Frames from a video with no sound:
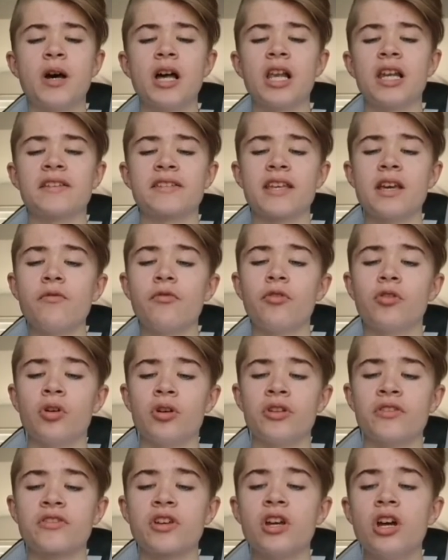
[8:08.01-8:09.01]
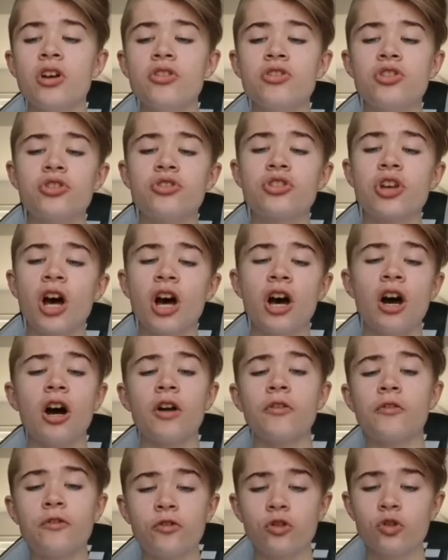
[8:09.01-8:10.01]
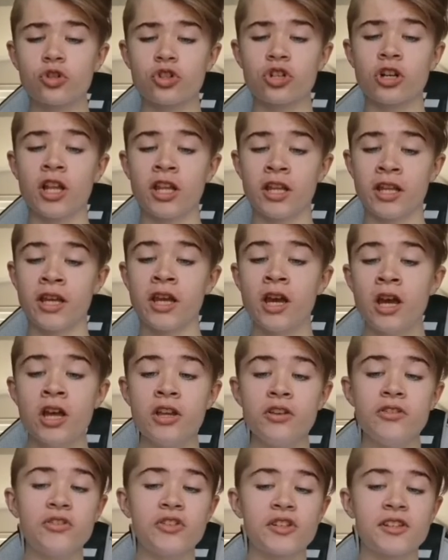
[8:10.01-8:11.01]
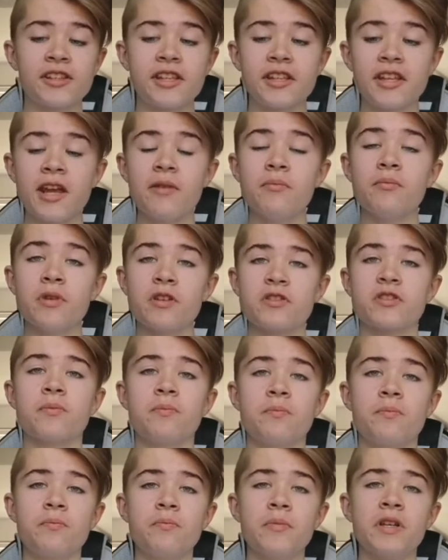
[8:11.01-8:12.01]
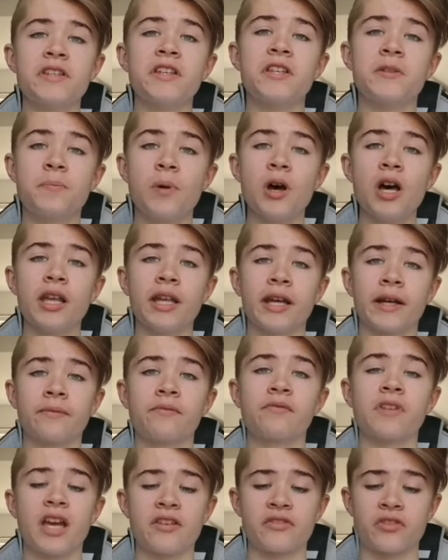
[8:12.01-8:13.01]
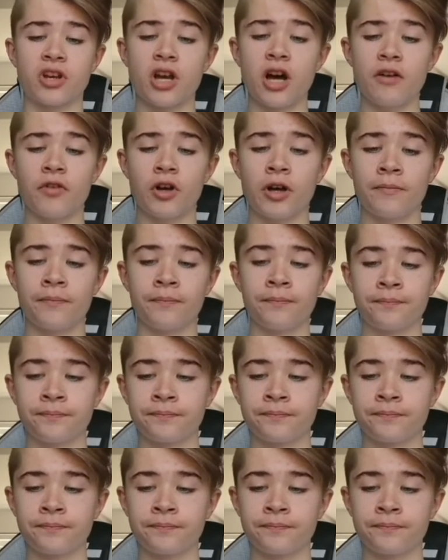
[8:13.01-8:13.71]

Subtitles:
Burling's influence due to her unfortunately using the name Mrs. Burling as a cover.